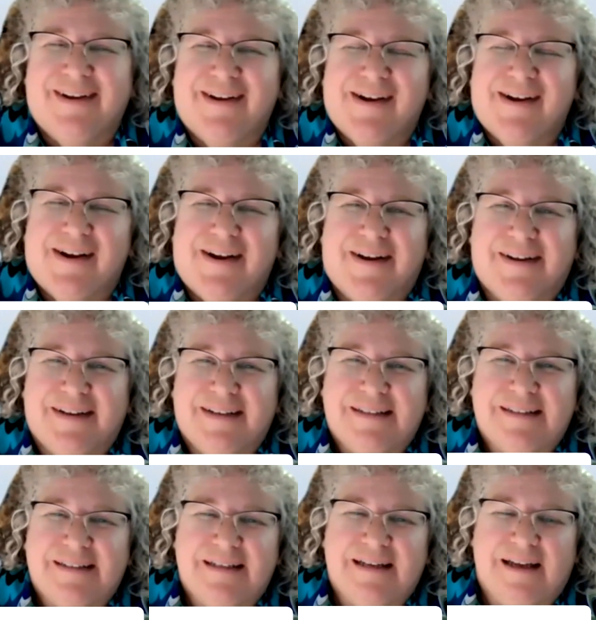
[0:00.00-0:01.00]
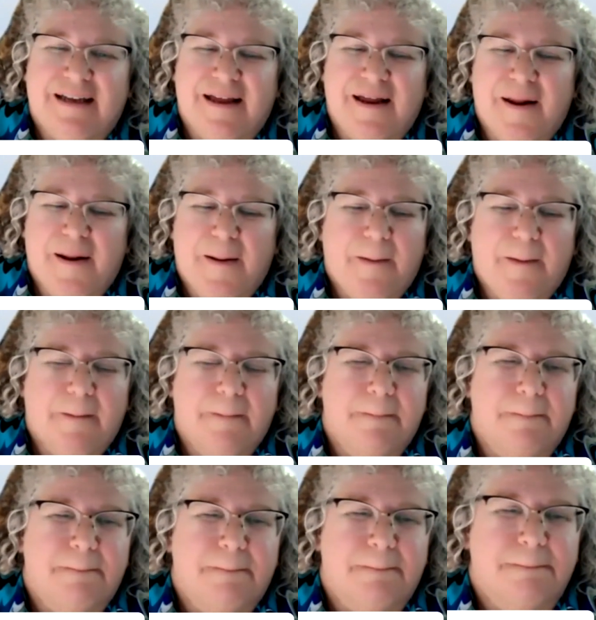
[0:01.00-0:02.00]
Love it.
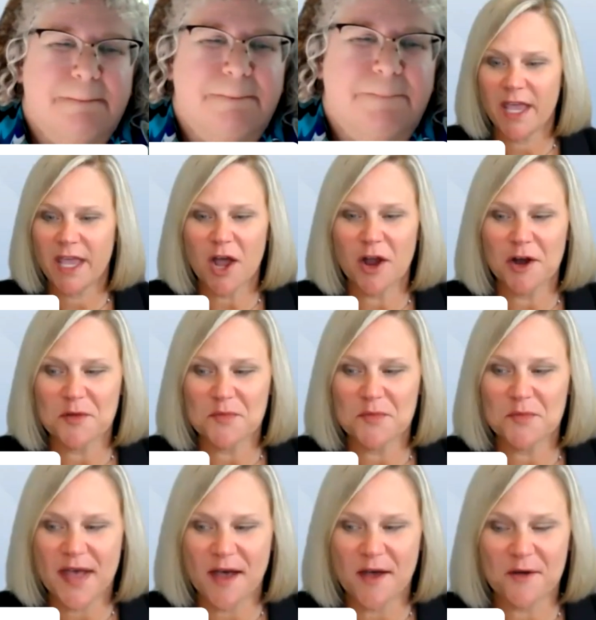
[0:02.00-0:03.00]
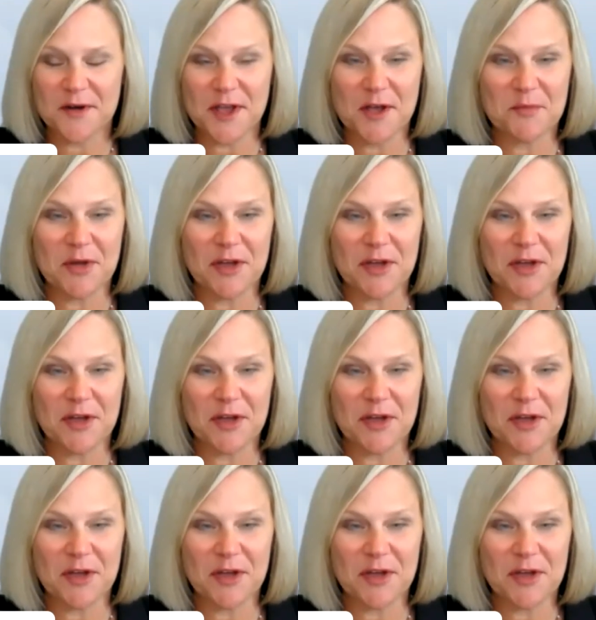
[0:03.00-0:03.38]
Awesome. Well, we are about up